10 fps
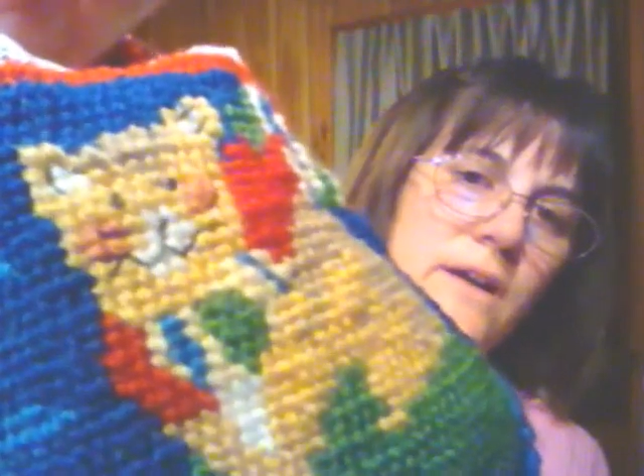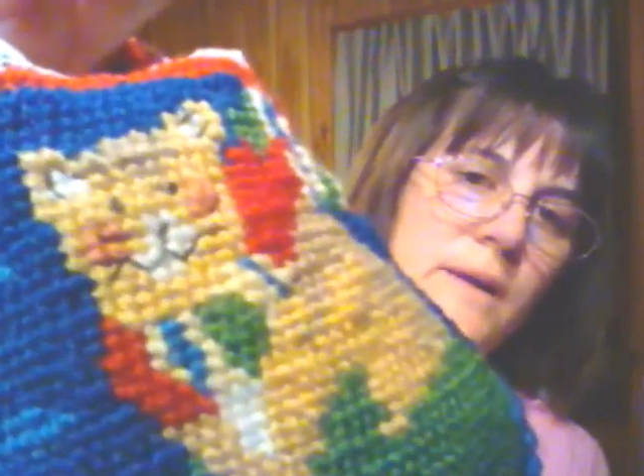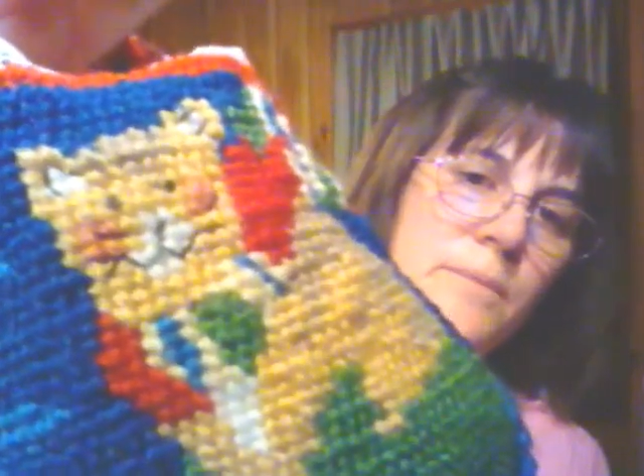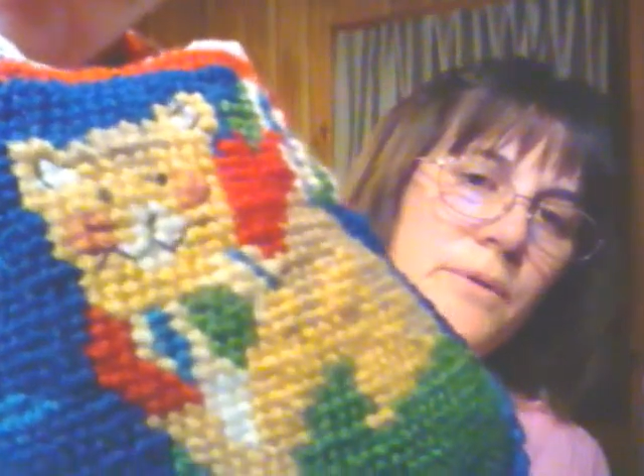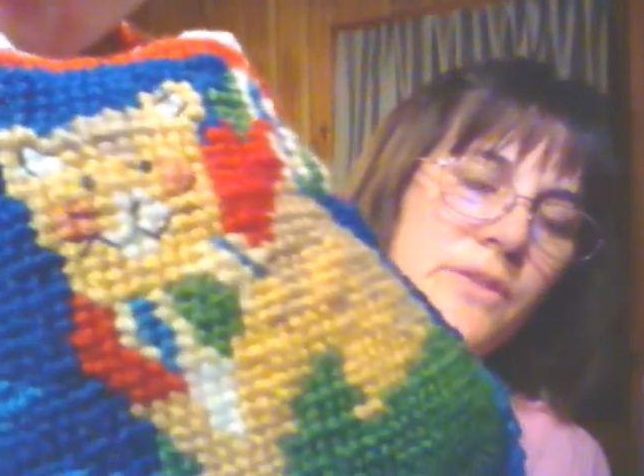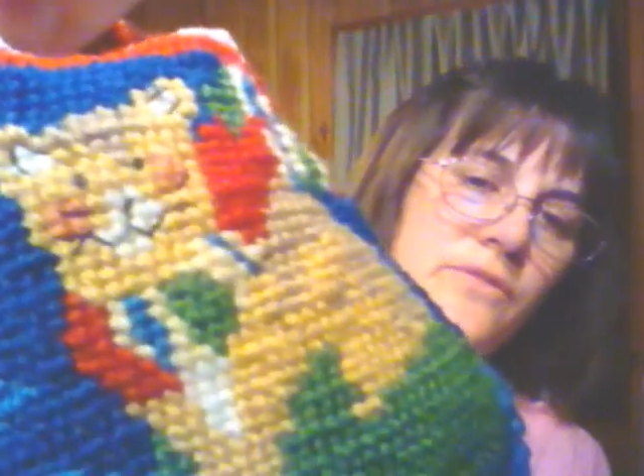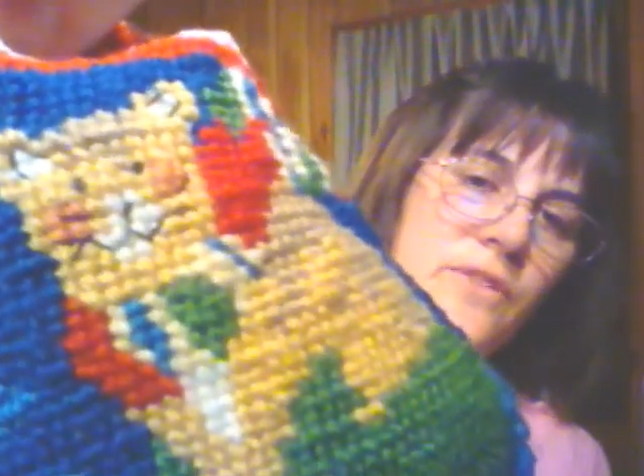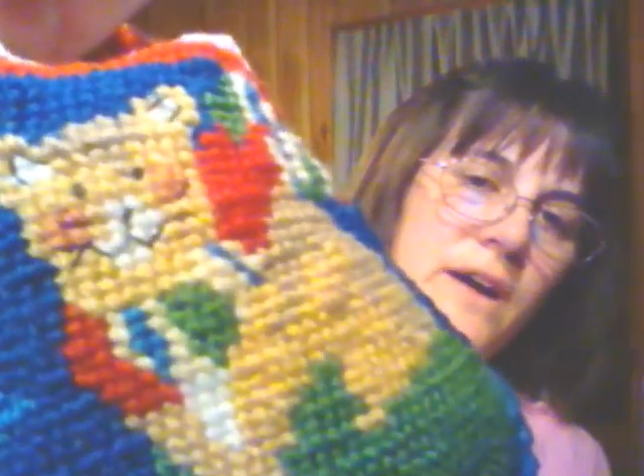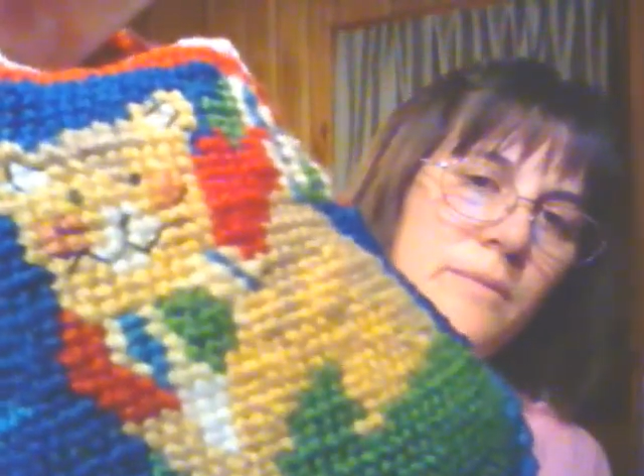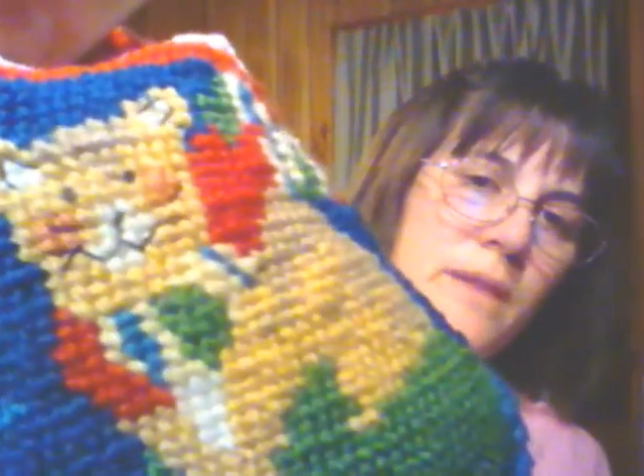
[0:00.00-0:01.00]
I put the
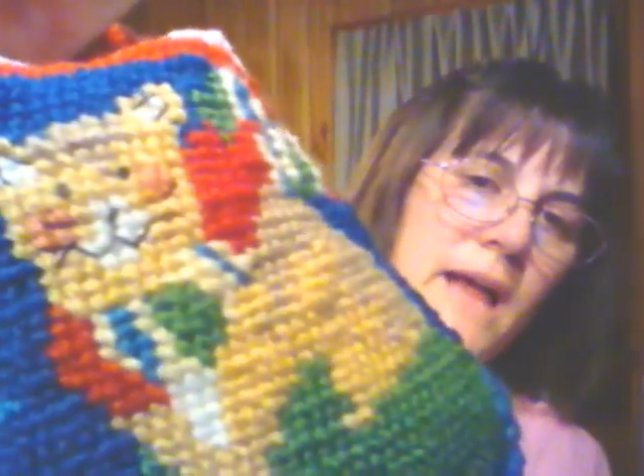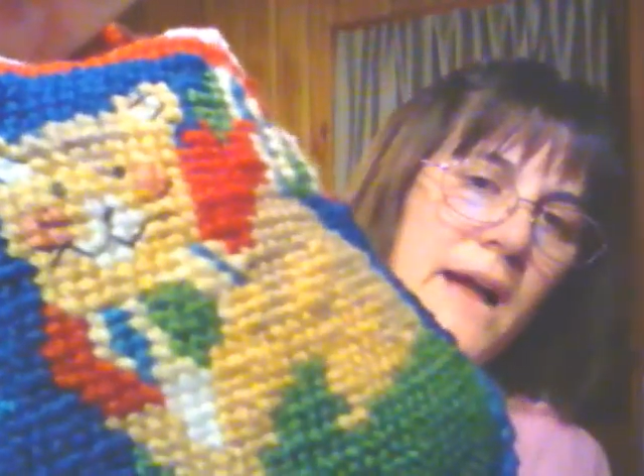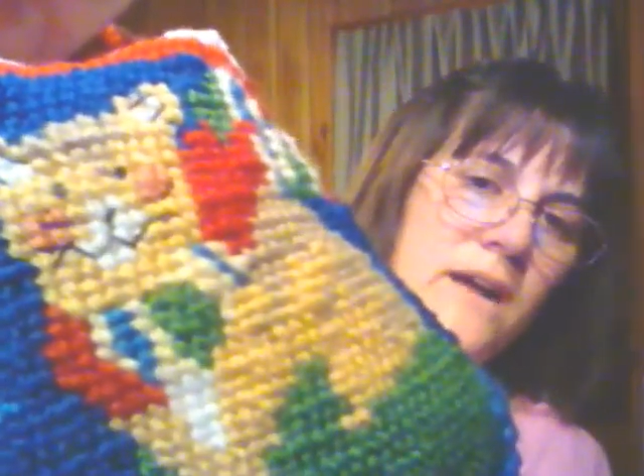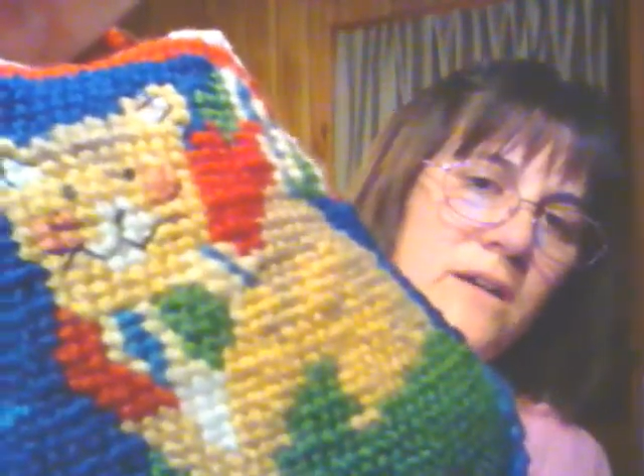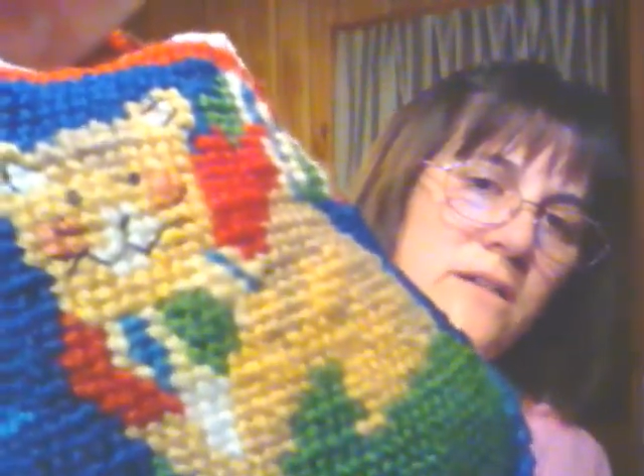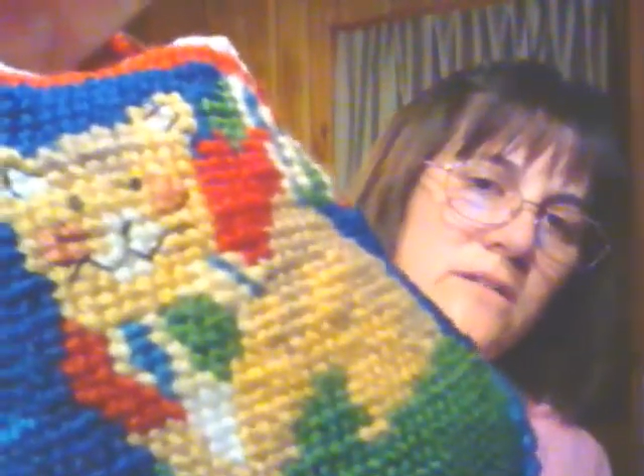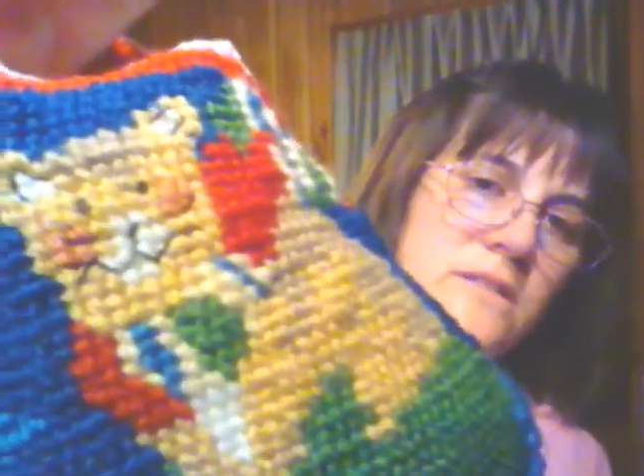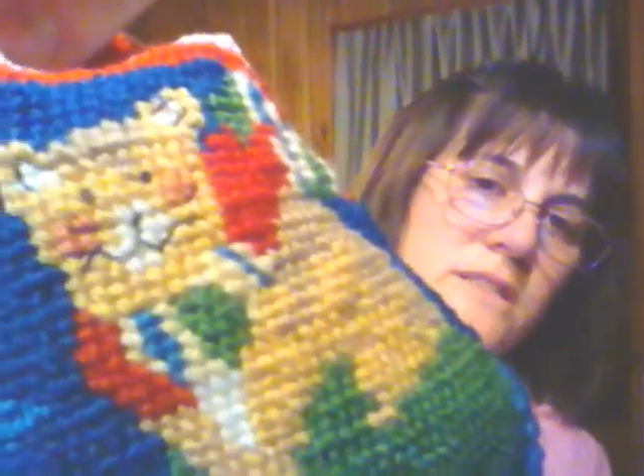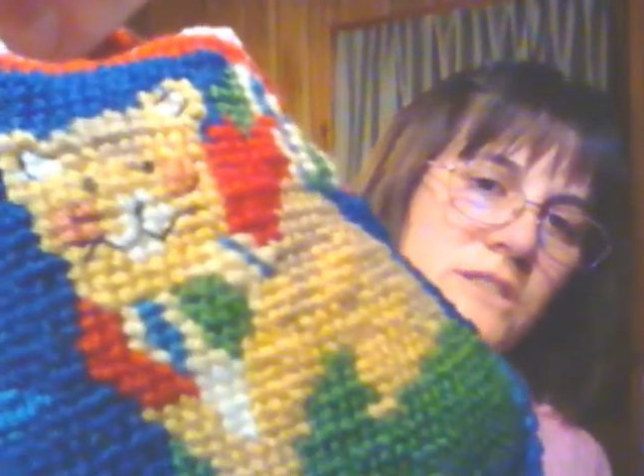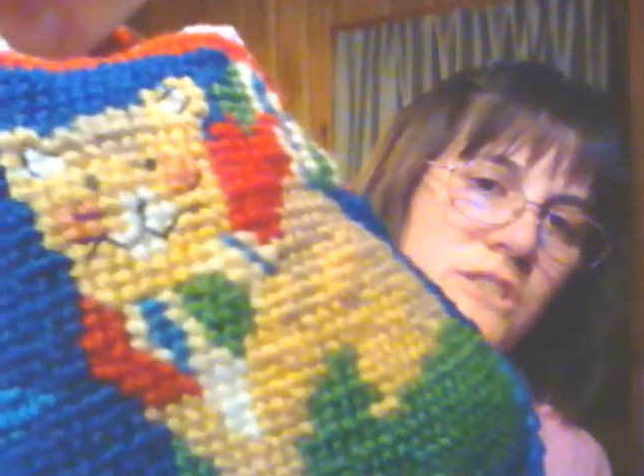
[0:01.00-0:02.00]
fine black
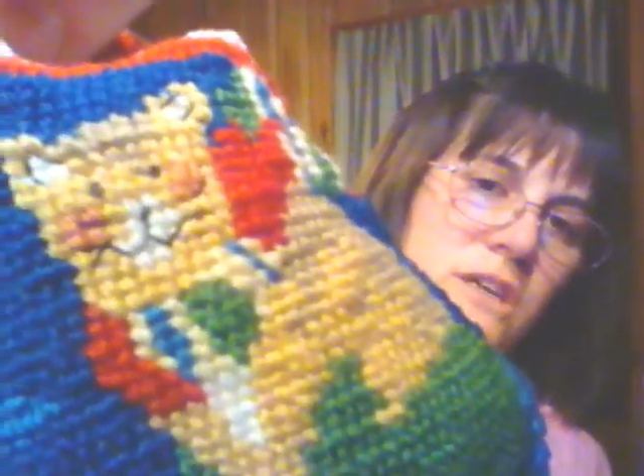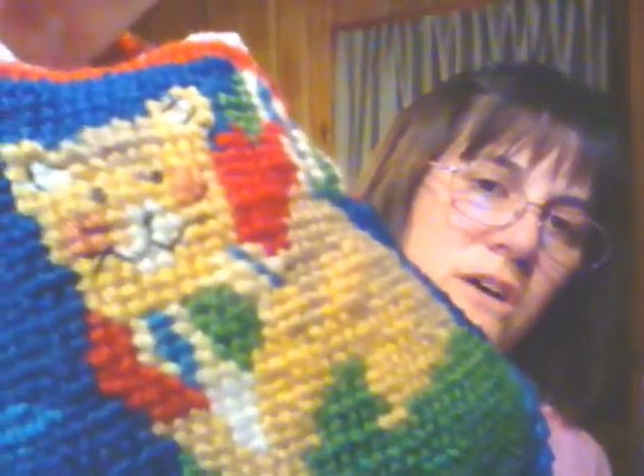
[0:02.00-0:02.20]
stitching